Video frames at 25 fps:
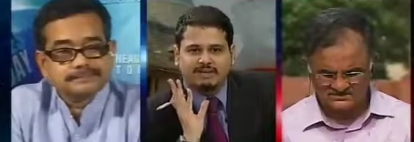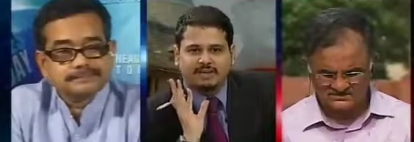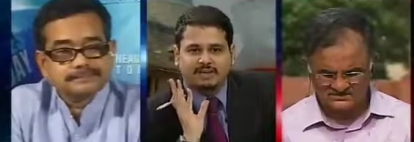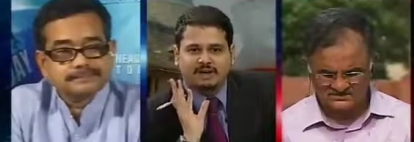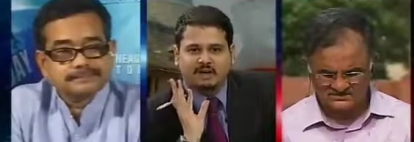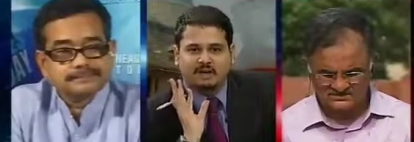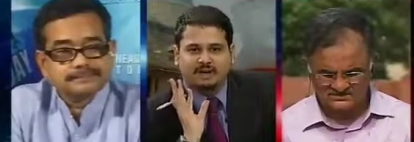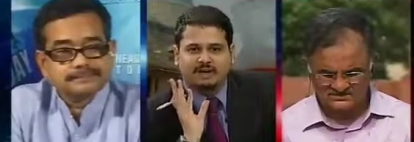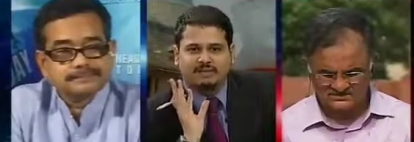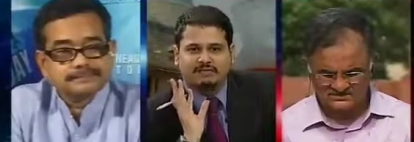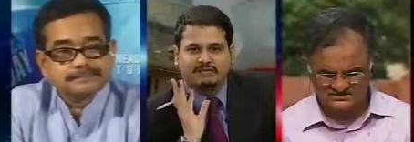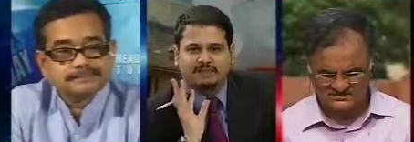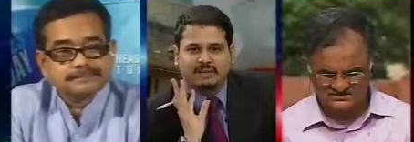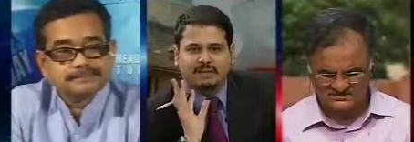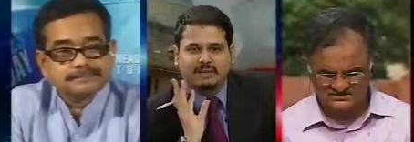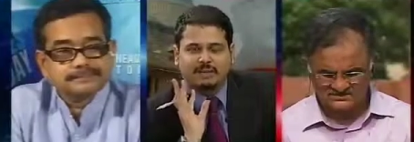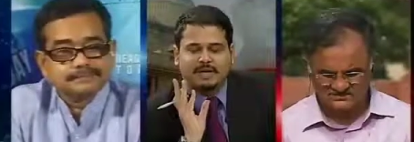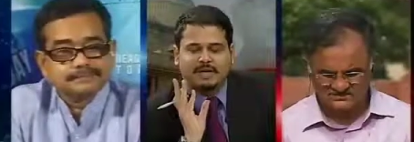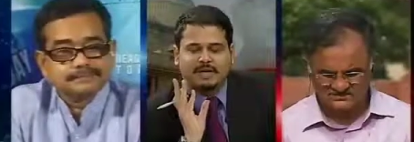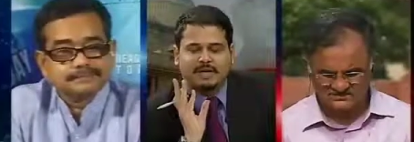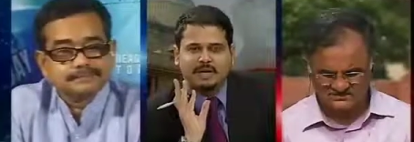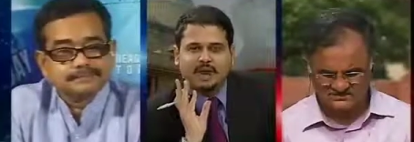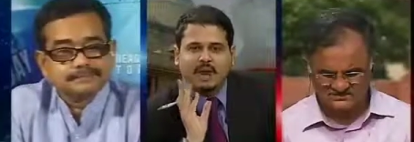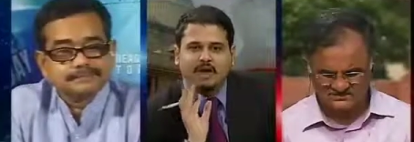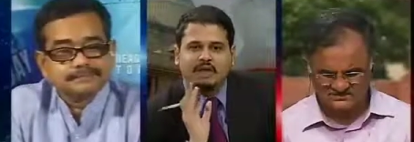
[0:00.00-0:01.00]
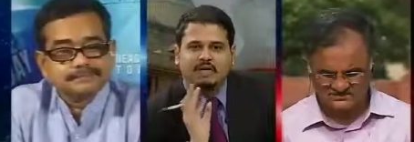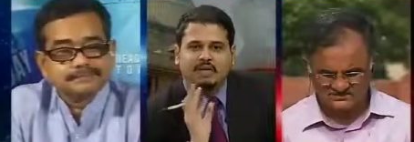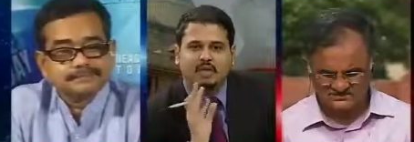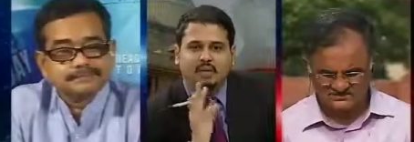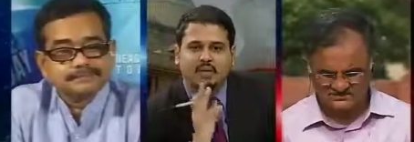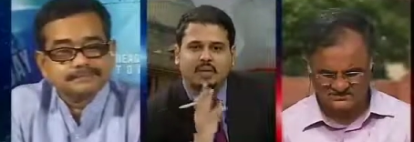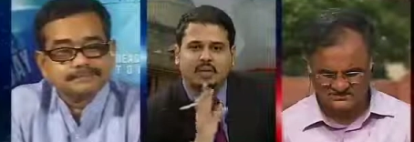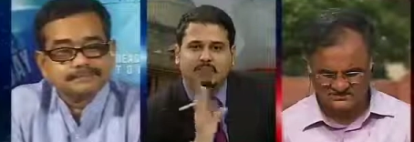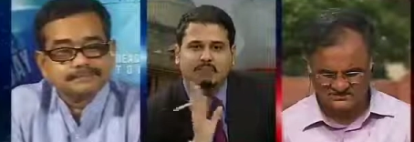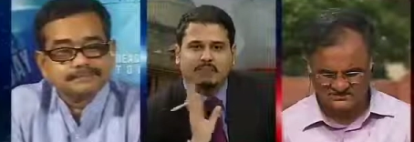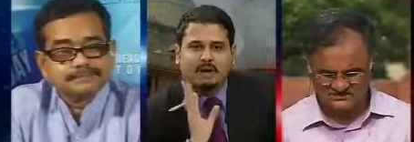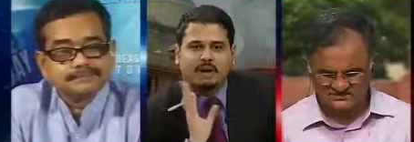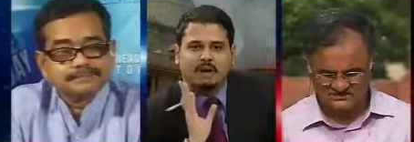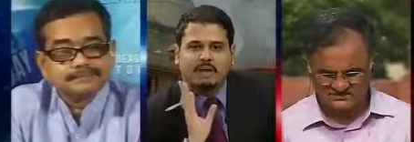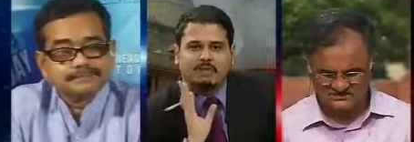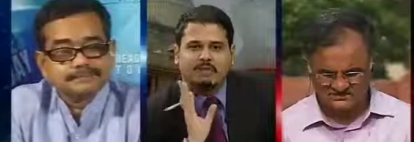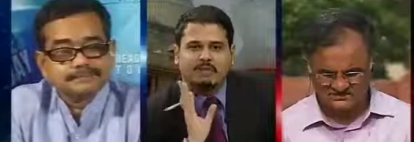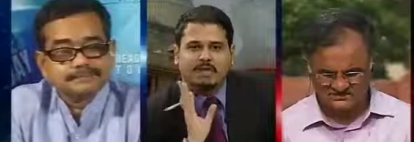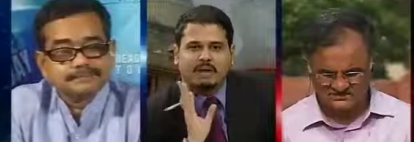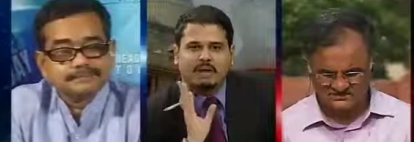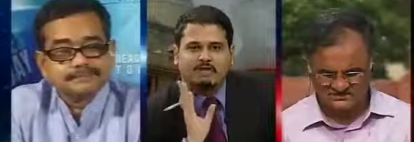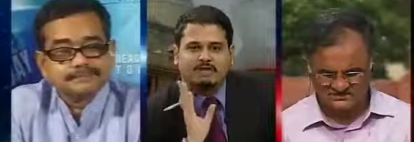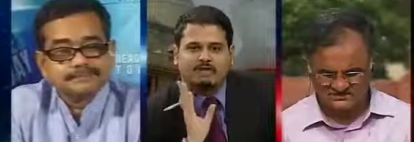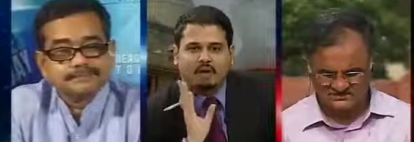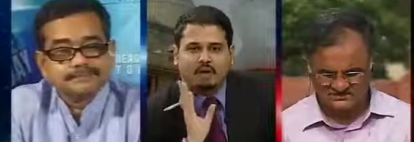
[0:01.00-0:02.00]
Speaker 1: You know, if somebody can't do it,
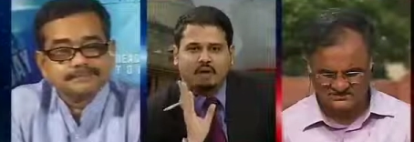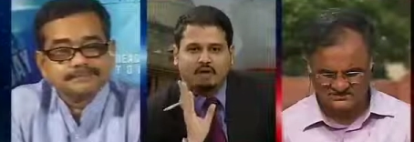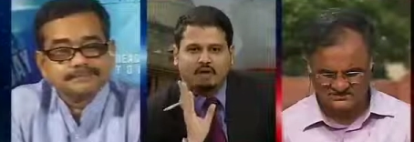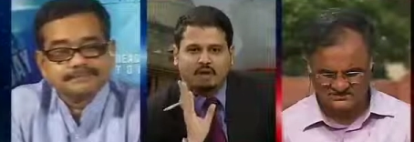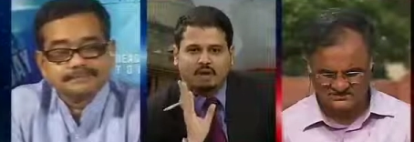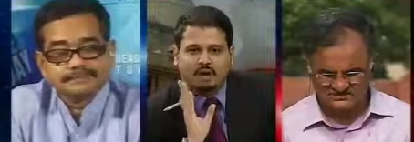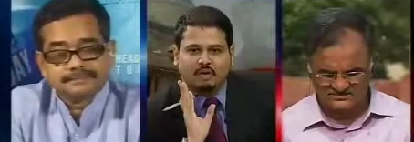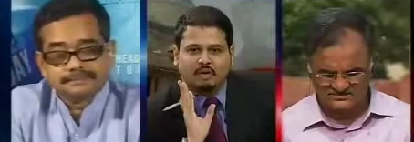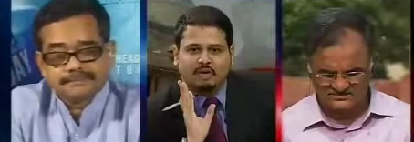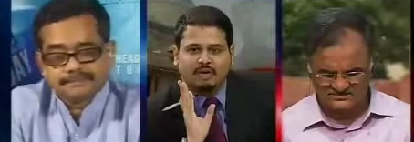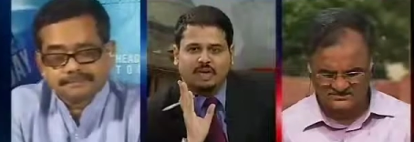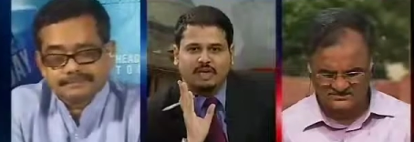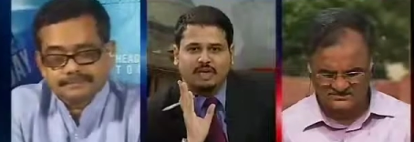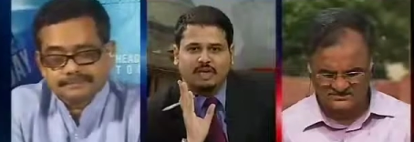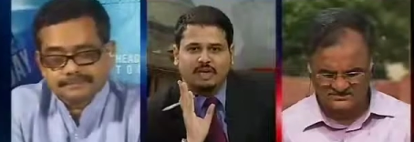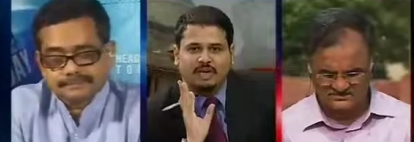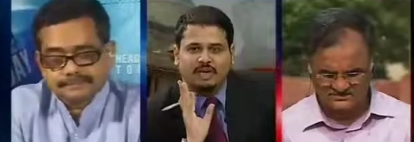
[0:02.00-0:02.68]
Pranab can sort it out.